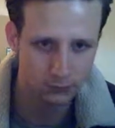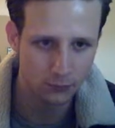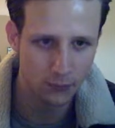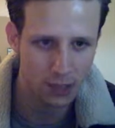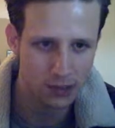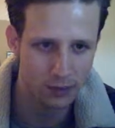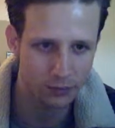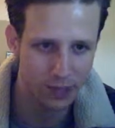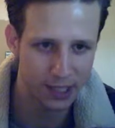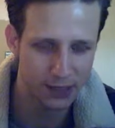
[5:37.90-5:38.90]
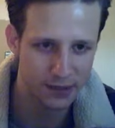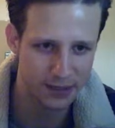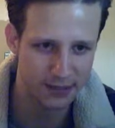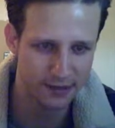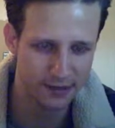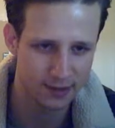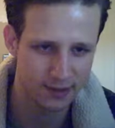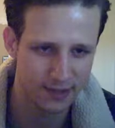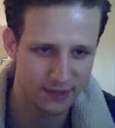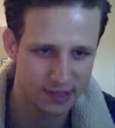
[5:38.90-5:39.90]
So the radius is
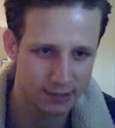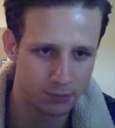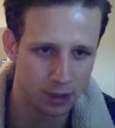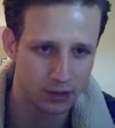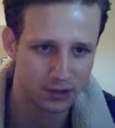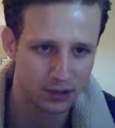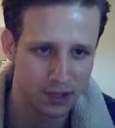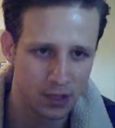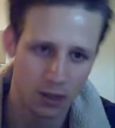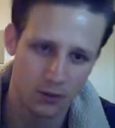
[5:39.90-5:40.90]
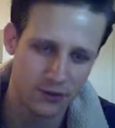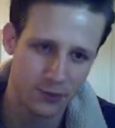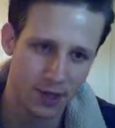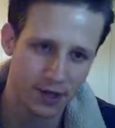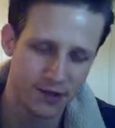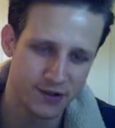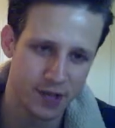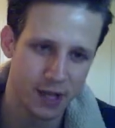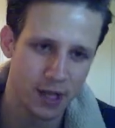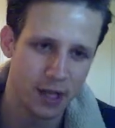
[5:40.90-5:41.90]
17 blocks or squares,
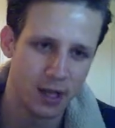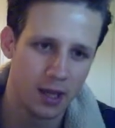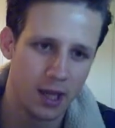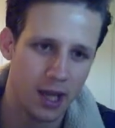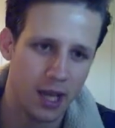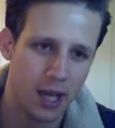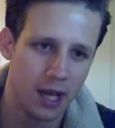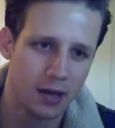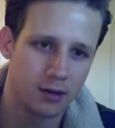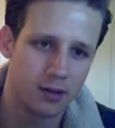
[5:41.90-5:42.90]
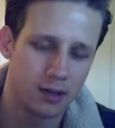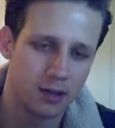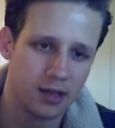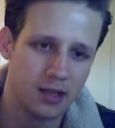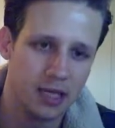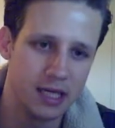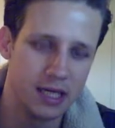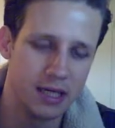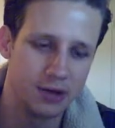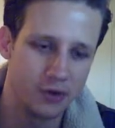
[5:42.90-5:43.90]
and
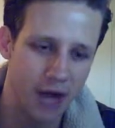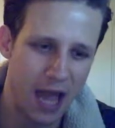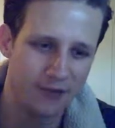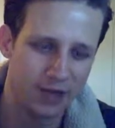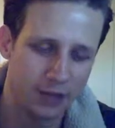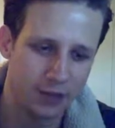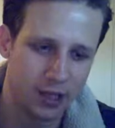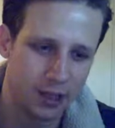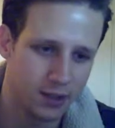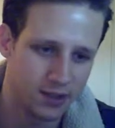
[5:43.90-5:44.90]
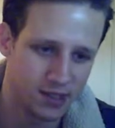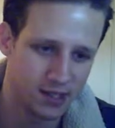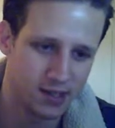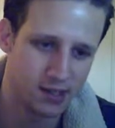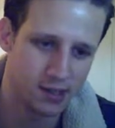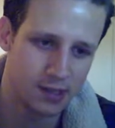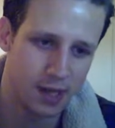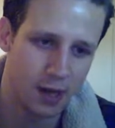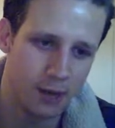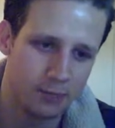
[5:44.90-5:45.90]
the gravity radius is
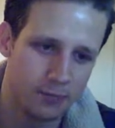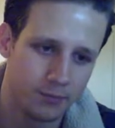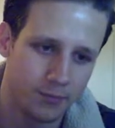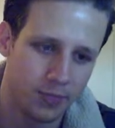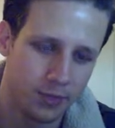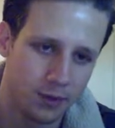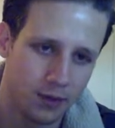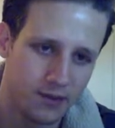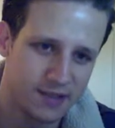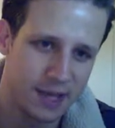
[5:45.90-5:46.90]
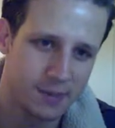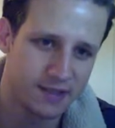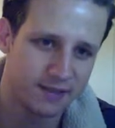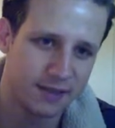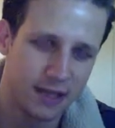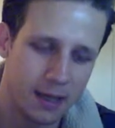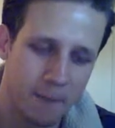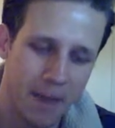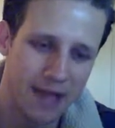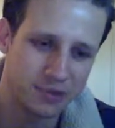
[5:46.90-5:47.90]
the same as the
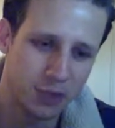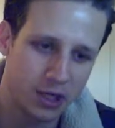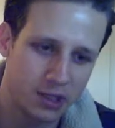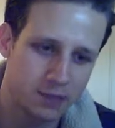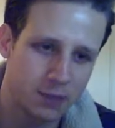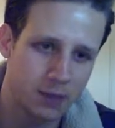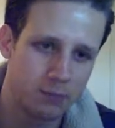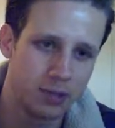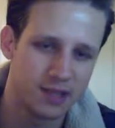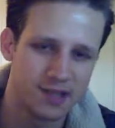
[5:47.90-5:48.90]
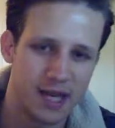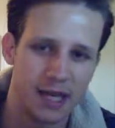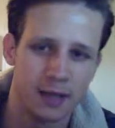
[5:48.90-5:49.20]
mass radius, but plus 8.